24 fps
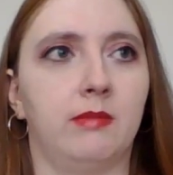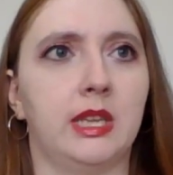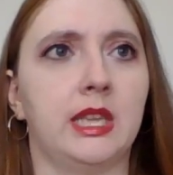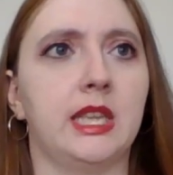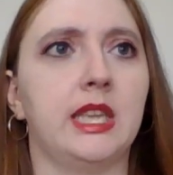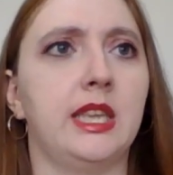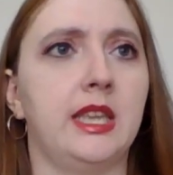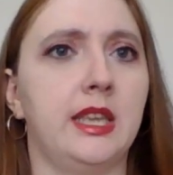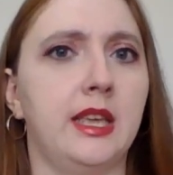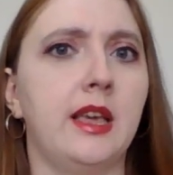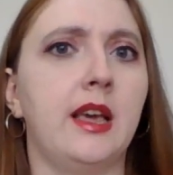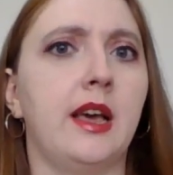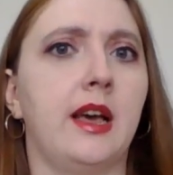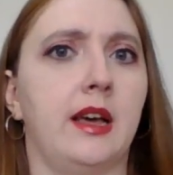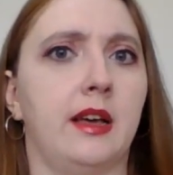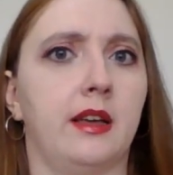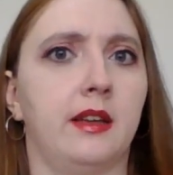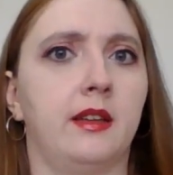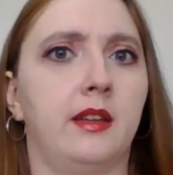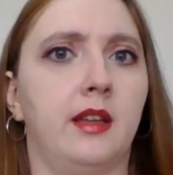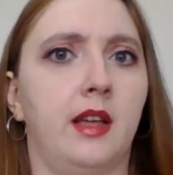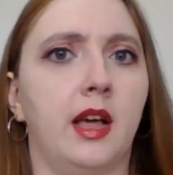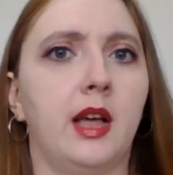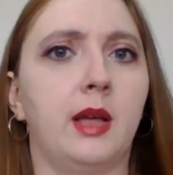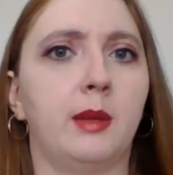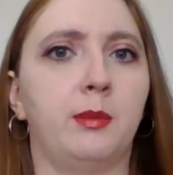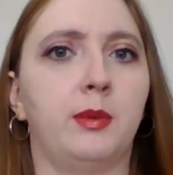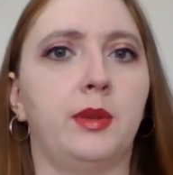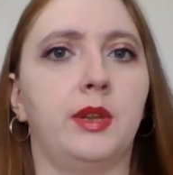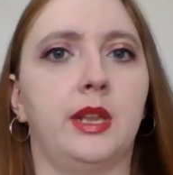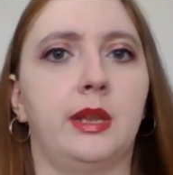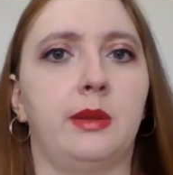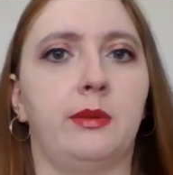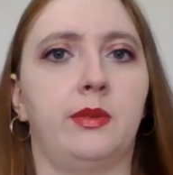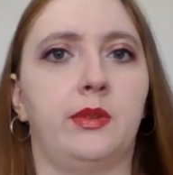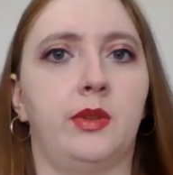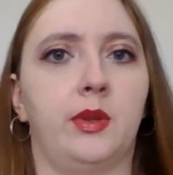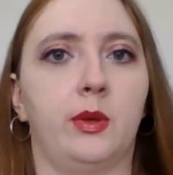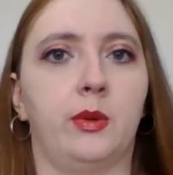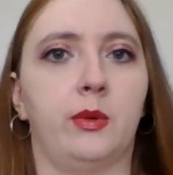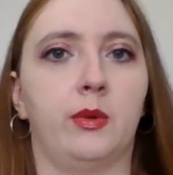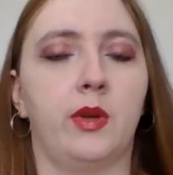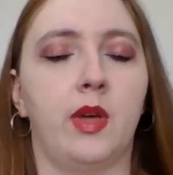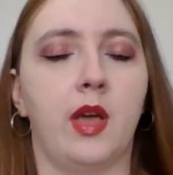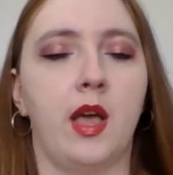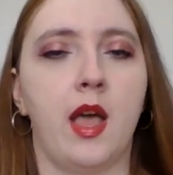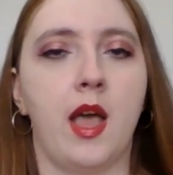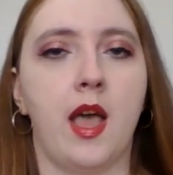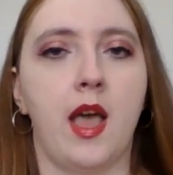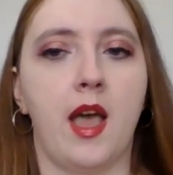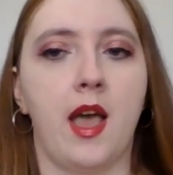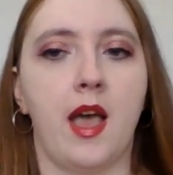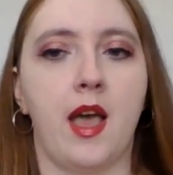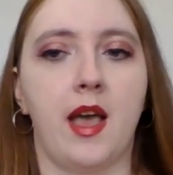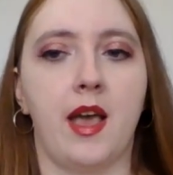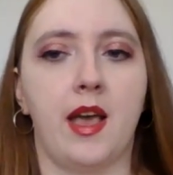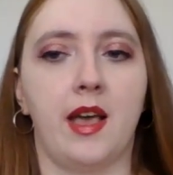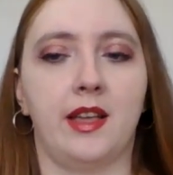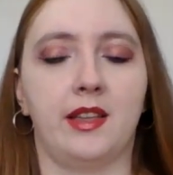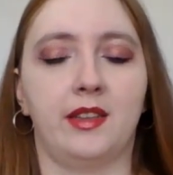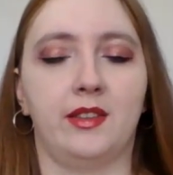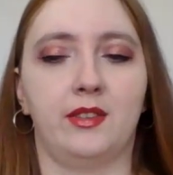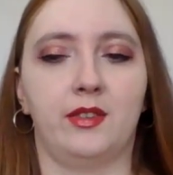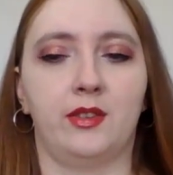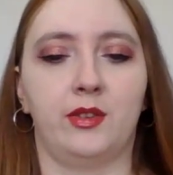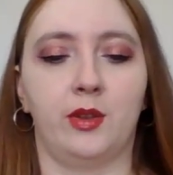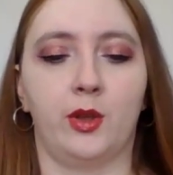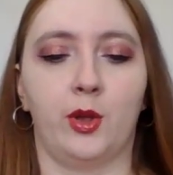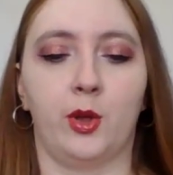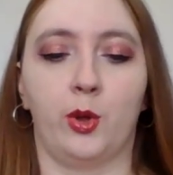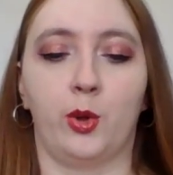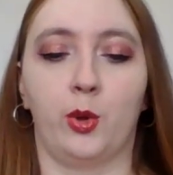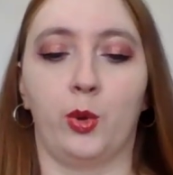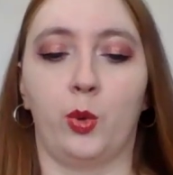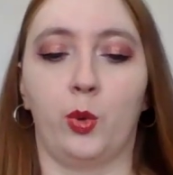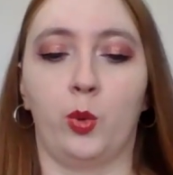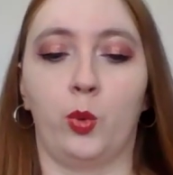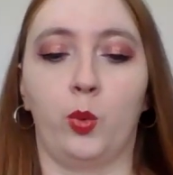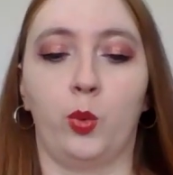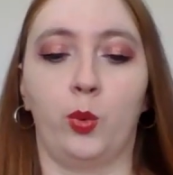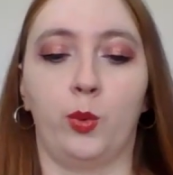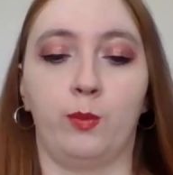Yeah, I believe so. And so